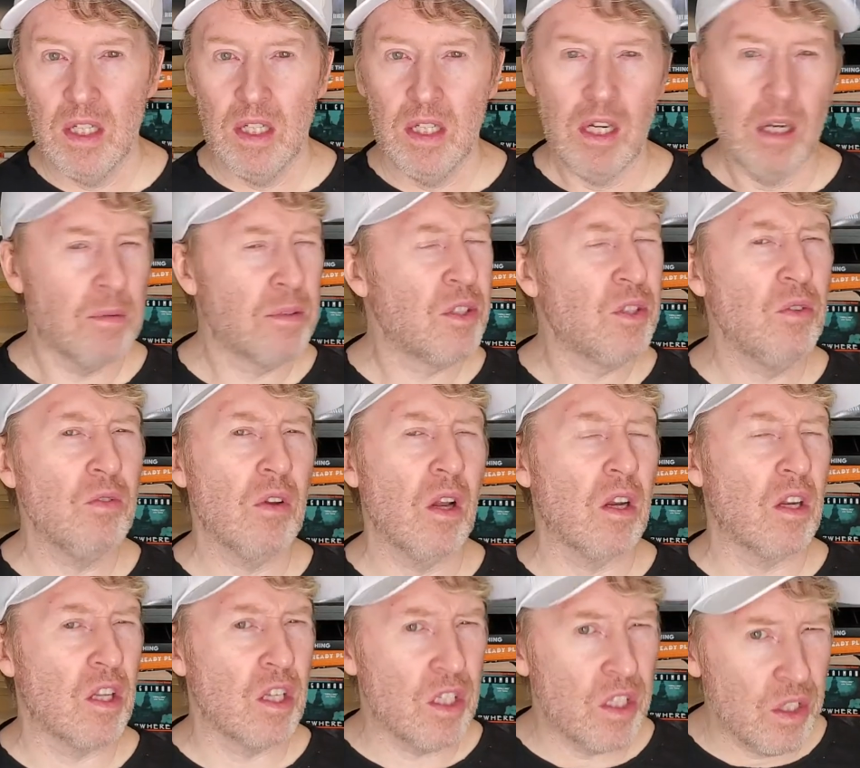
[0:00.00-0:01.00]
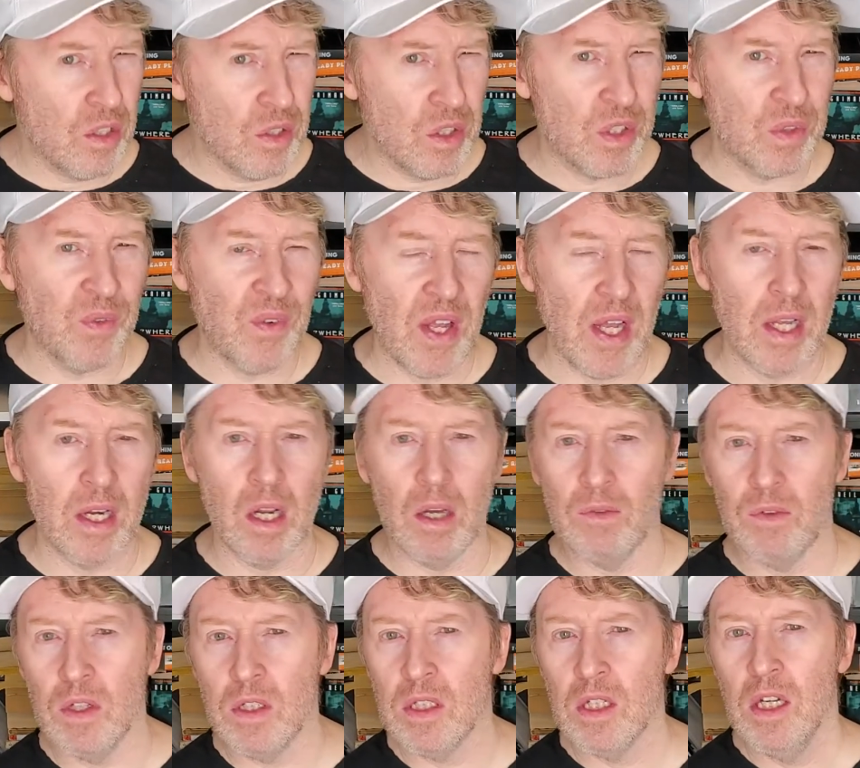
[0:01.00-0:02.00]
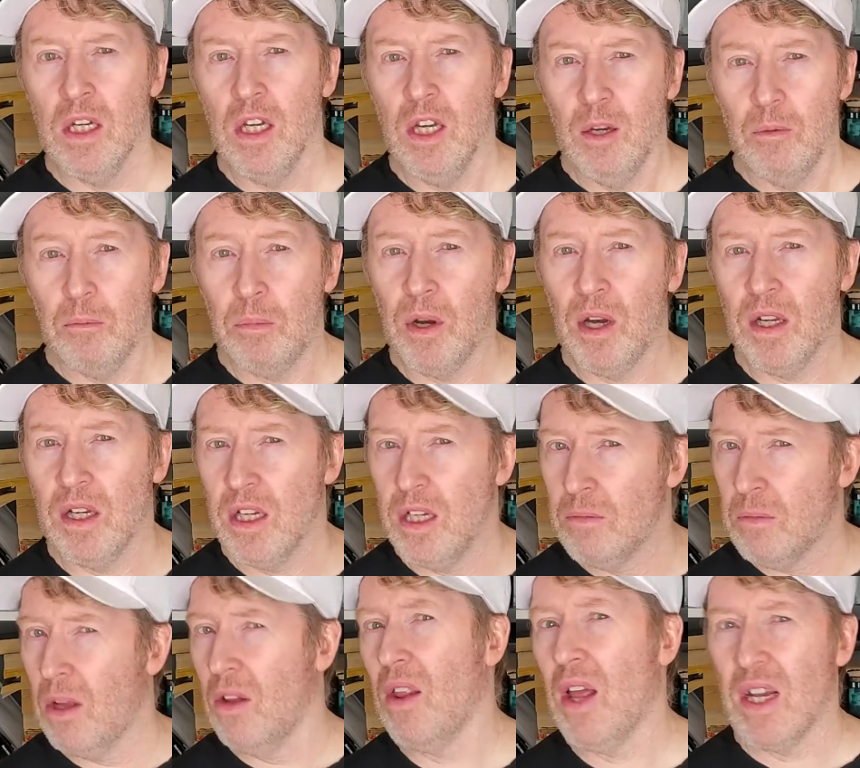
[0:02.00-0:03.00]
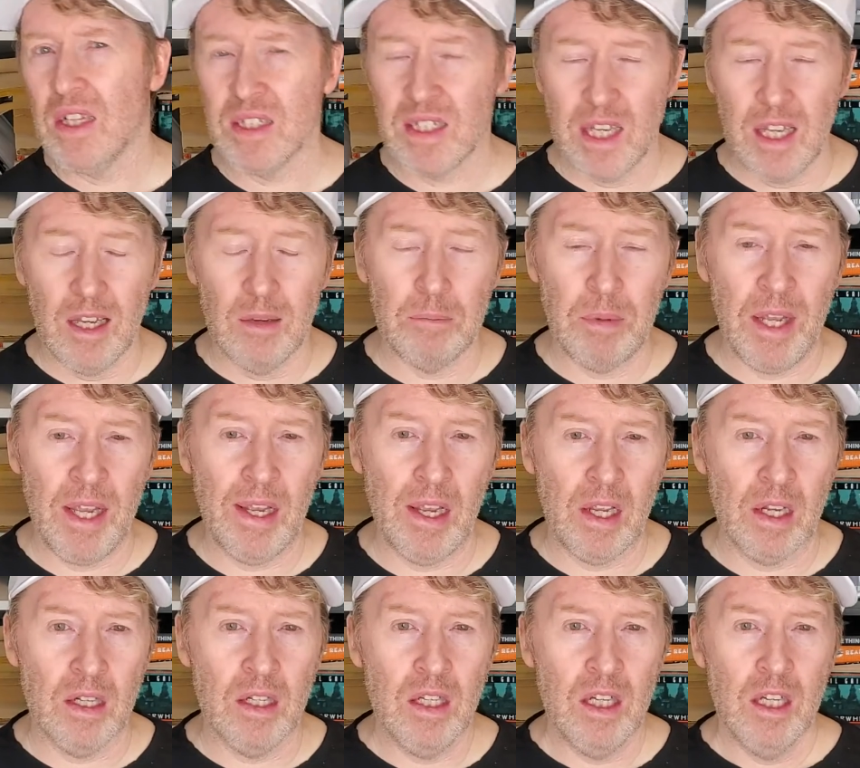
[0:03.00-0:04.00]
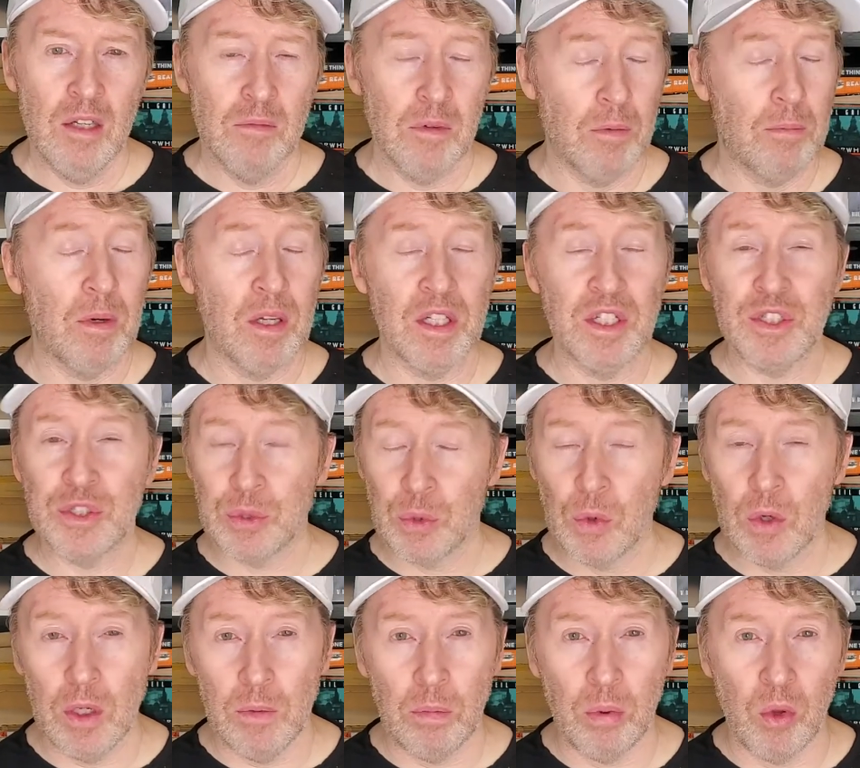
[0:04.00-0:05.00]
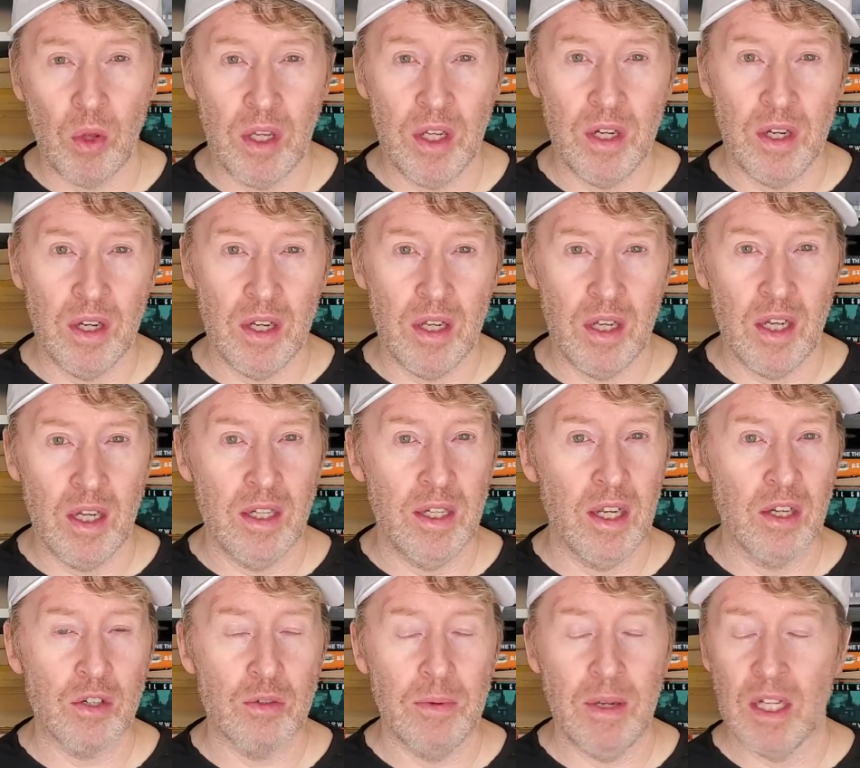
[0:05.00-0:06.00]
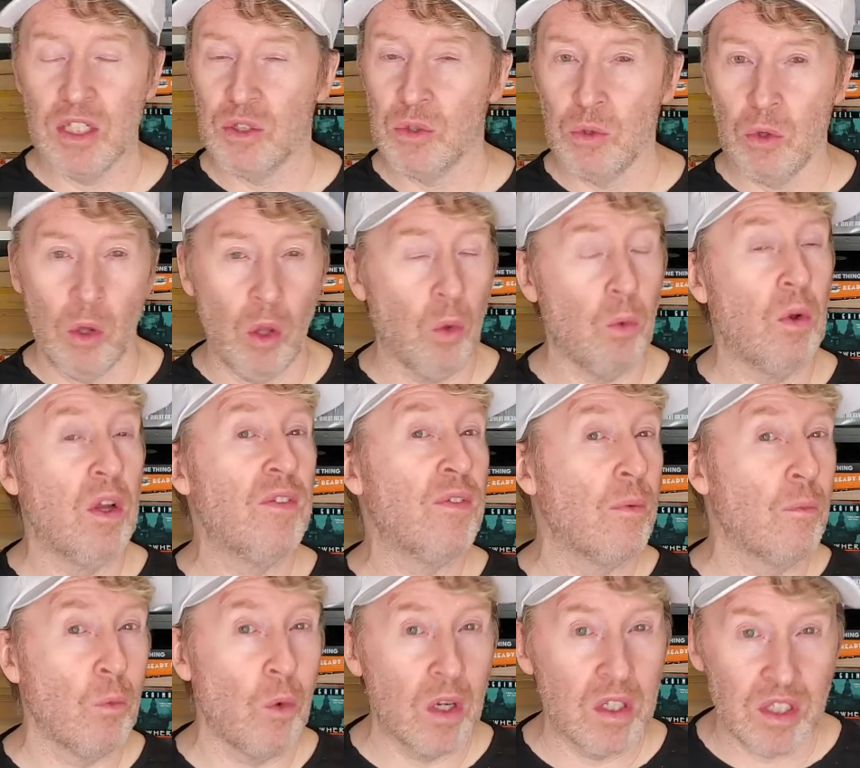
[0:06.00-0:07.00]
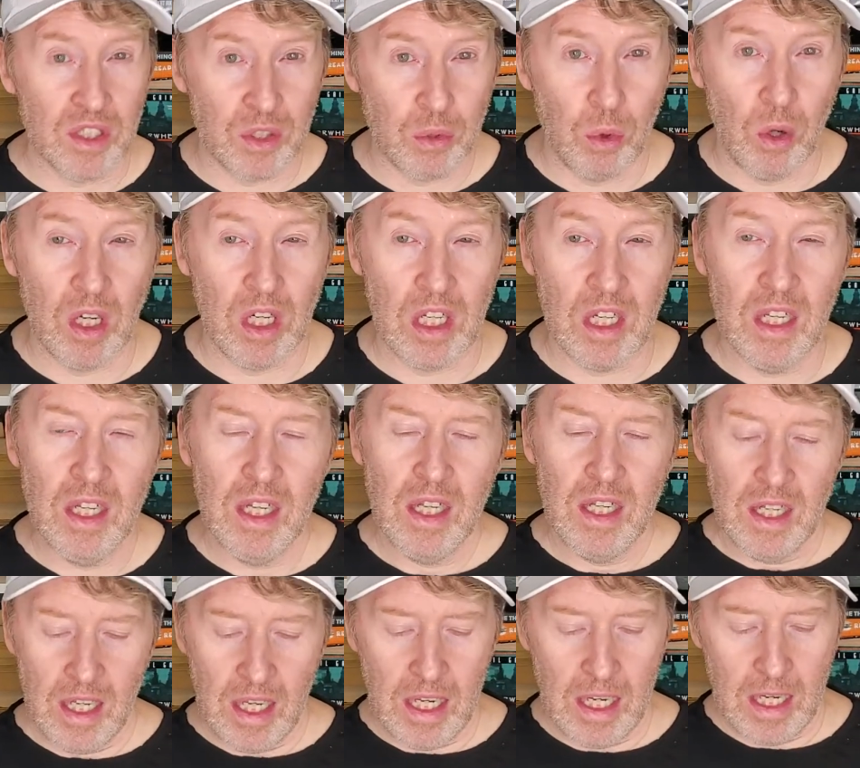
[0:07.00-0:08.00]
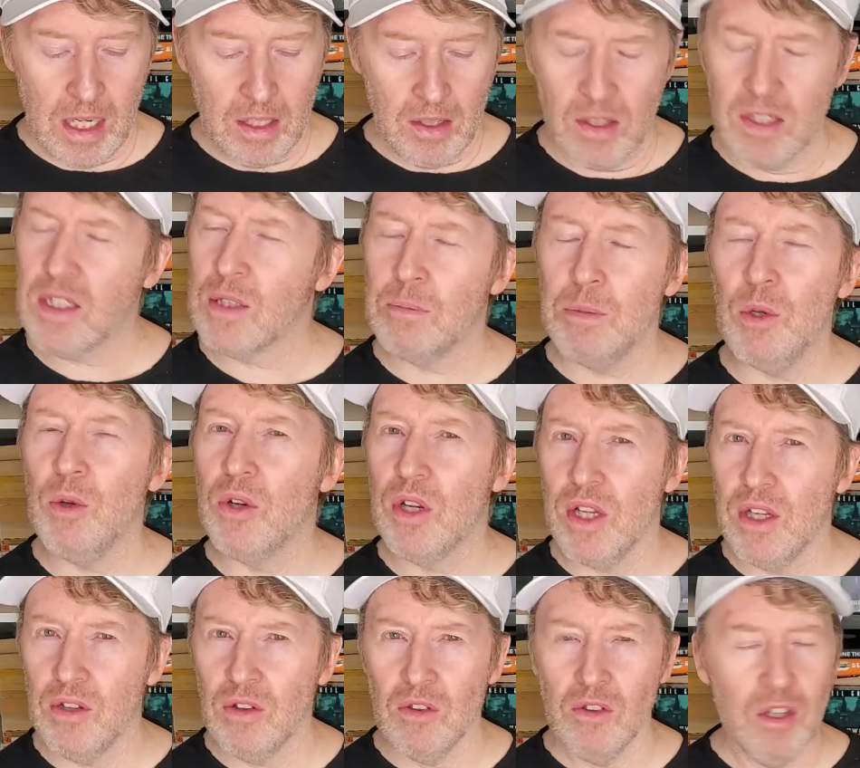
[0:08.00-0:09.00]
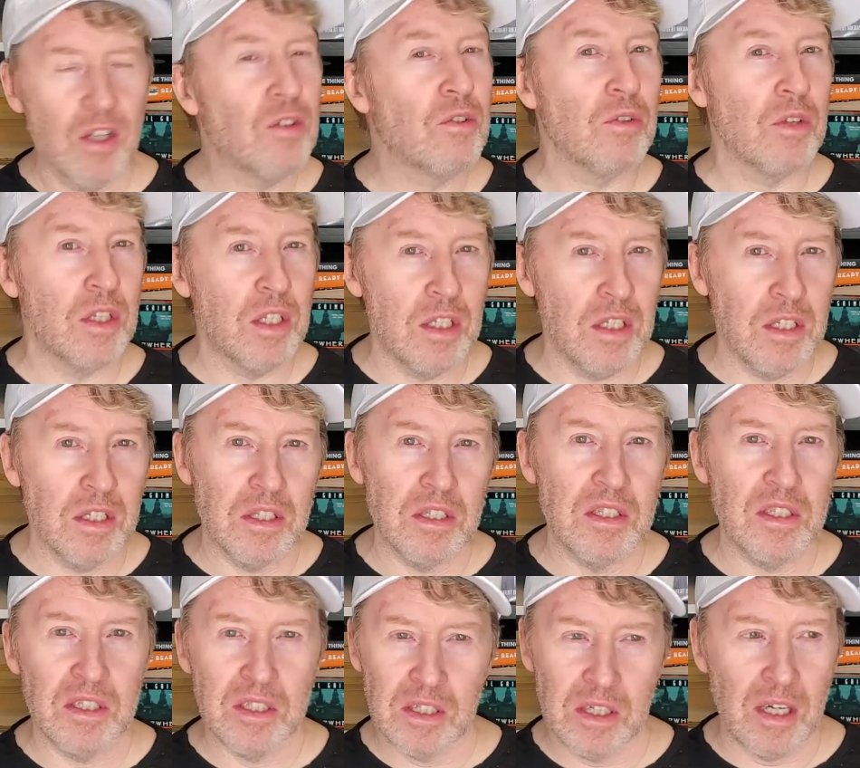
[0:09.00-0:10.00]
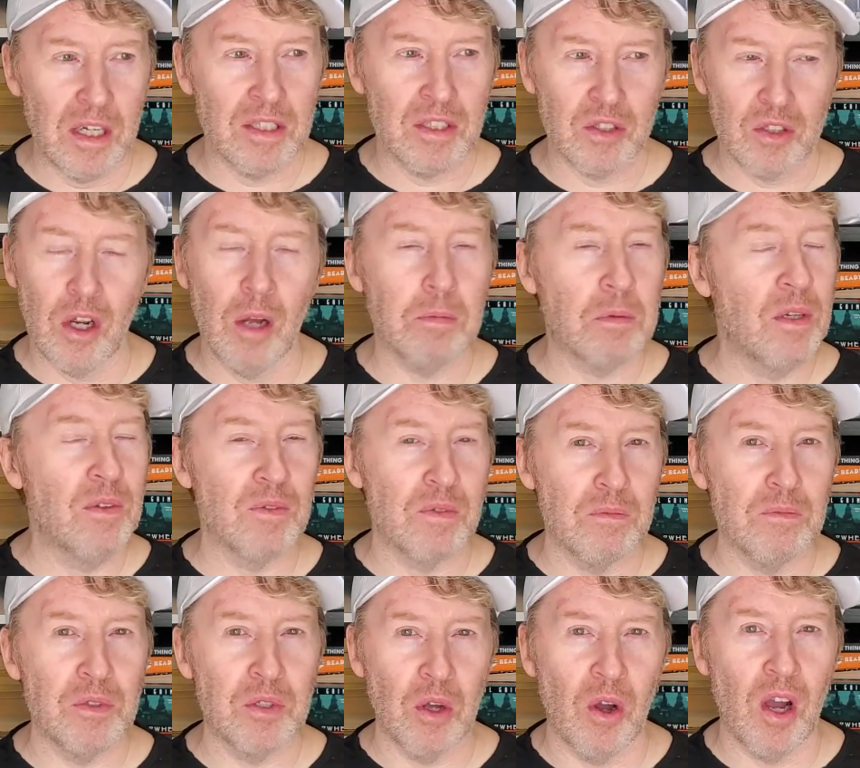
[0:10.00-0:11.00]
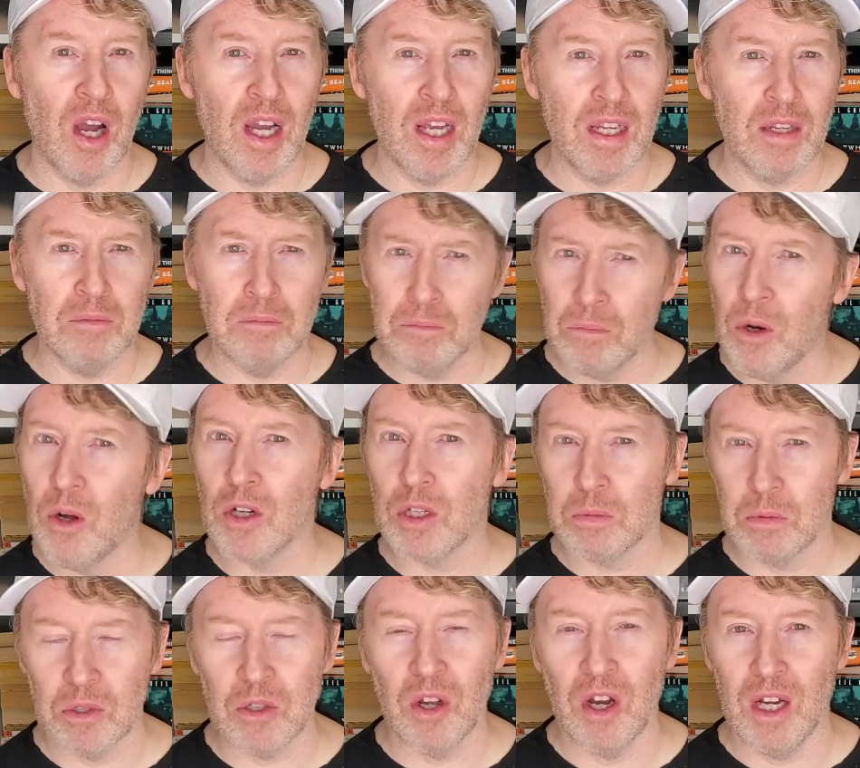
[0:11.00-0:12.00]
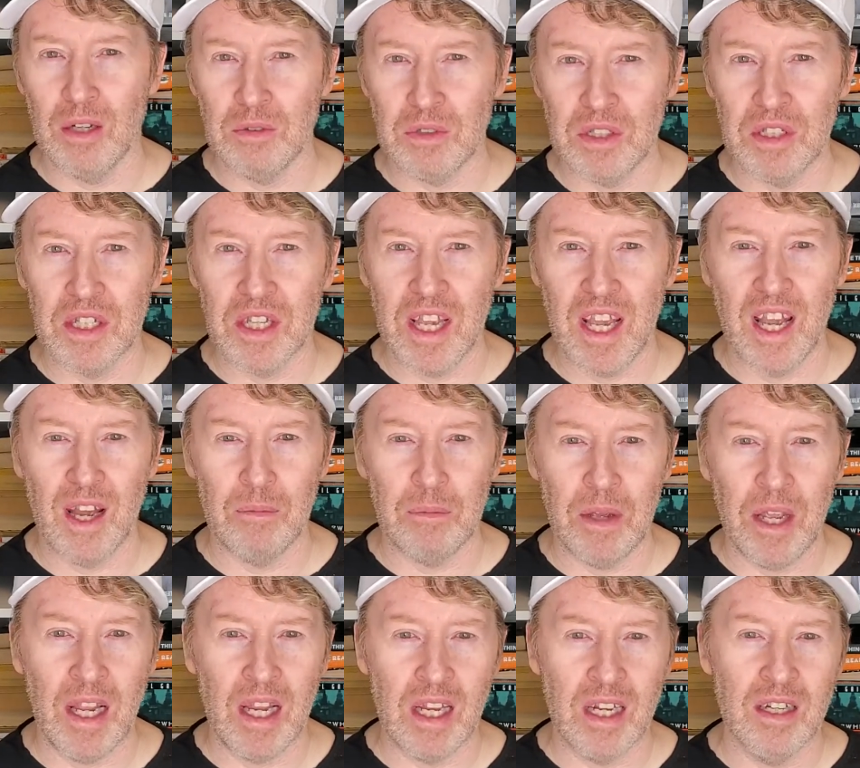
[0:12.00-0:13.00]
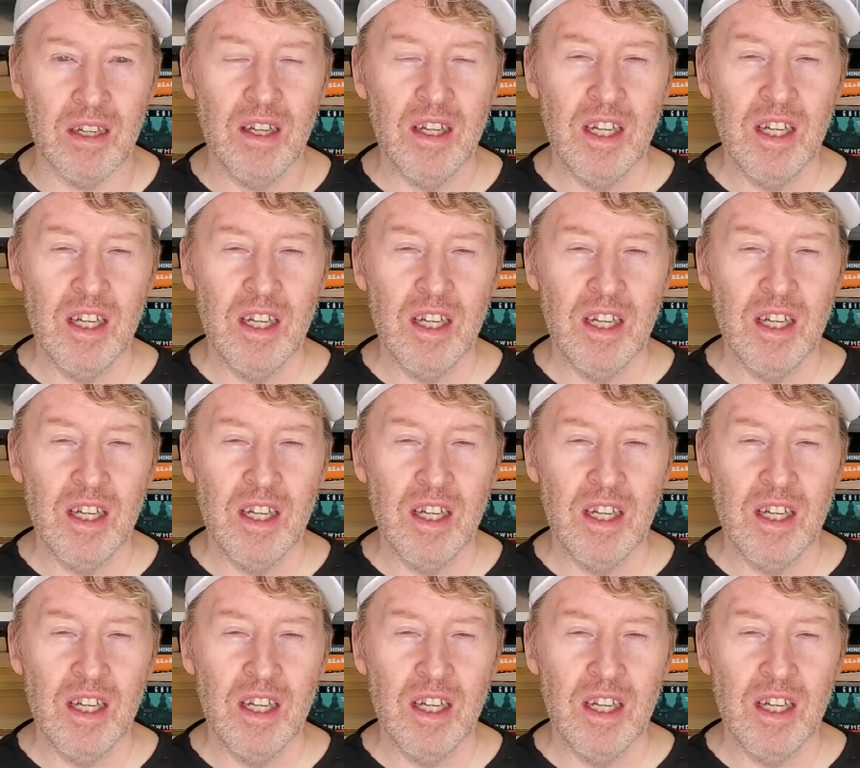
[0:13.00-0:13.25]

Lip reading: I'm still not a huge fan of it, but in my last campaign, my buddy Troy played a Necromancer all the way from 1 to 20, and this ability literally stopped him from dying multiple times in the campaign.